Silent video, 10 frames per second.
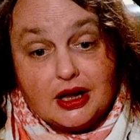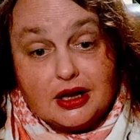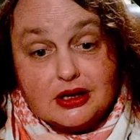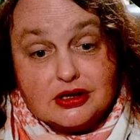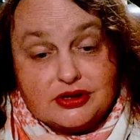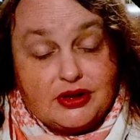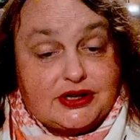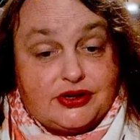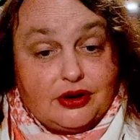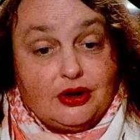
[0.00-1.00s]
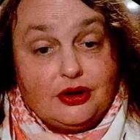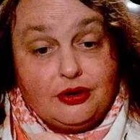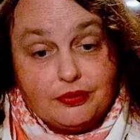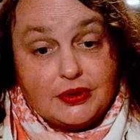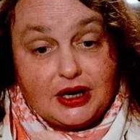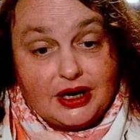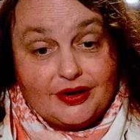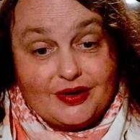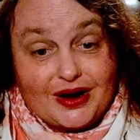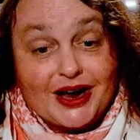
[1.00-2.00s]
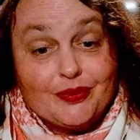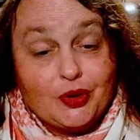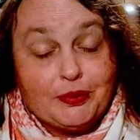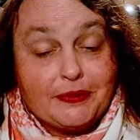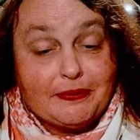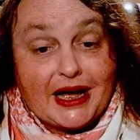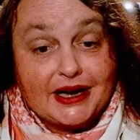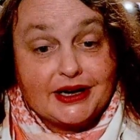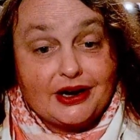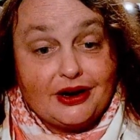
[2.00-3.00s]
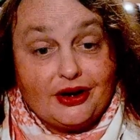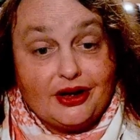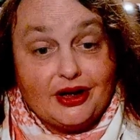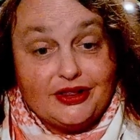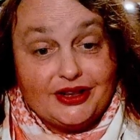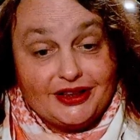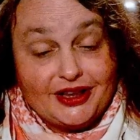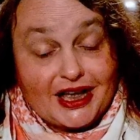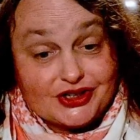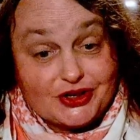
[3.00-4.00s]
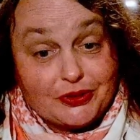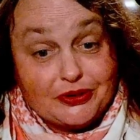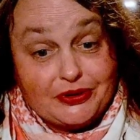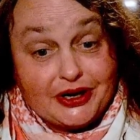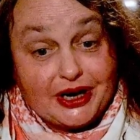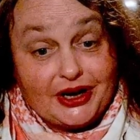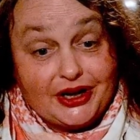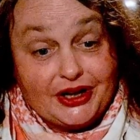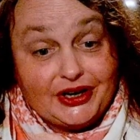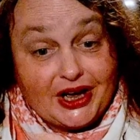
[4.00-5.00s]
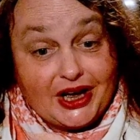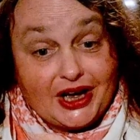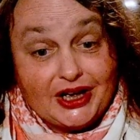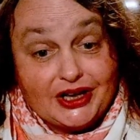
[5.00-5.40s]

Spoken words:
So that's all. I will be back on the last JabroniCon